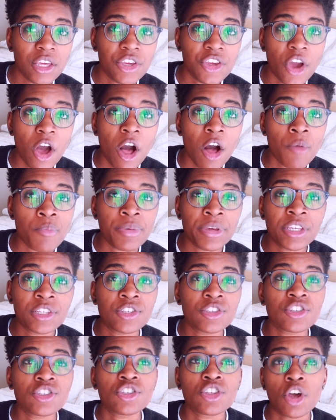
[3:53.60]
Y'all be
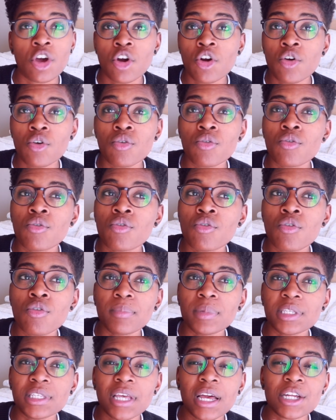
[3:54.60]
so
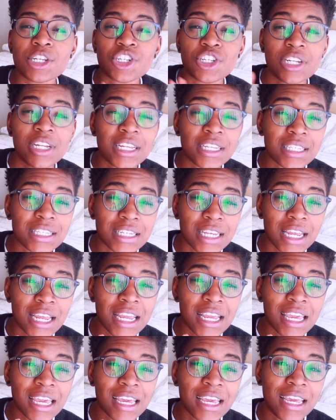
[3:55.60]

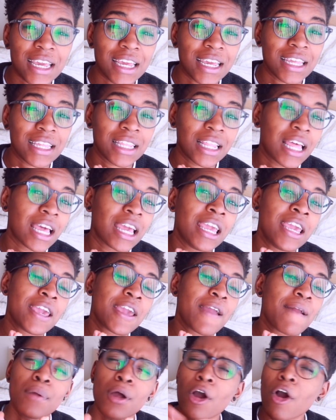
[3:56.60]
misogynistic and
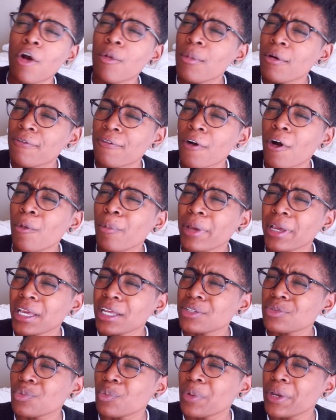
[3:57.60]
like homophobic,
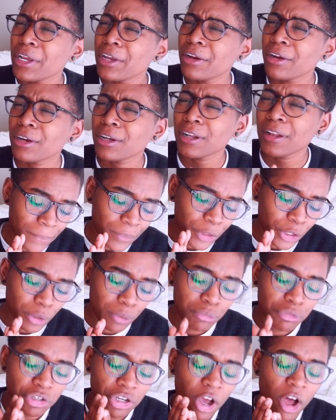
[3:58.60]
it's weird.
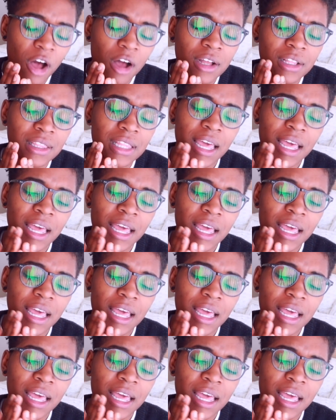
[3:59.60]
You talk